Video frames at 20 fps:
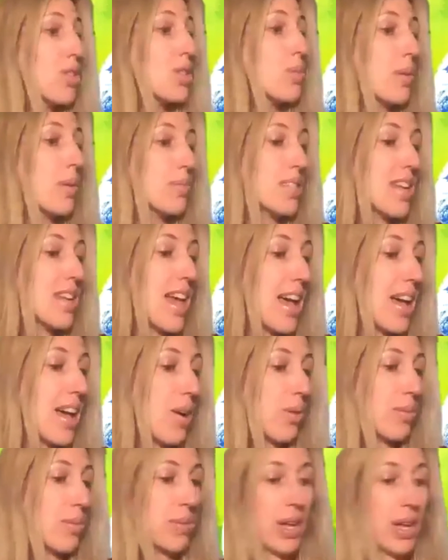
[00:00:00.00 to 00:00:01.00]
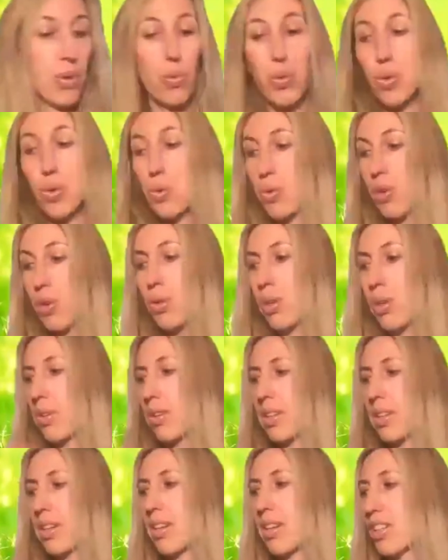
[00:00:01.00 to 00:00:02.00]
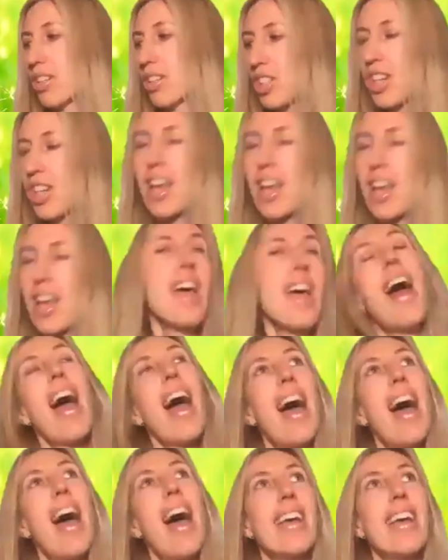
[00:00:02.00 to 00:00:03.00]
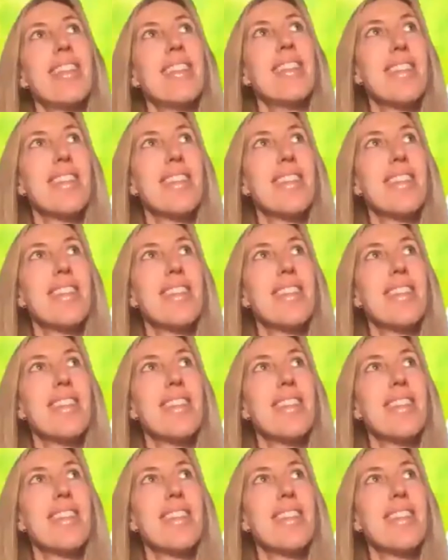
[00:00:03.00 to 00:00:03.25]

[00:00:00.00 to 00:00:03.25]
goosebumps now. Oh gosh, and